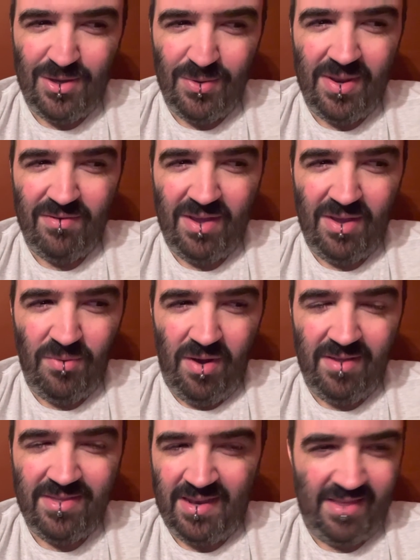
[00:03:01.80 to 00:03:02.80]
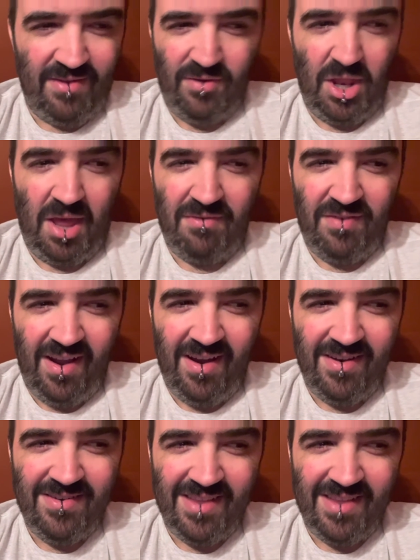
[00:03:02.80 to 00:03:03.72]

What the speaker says: do whatever he wants and he's never gonna get fired.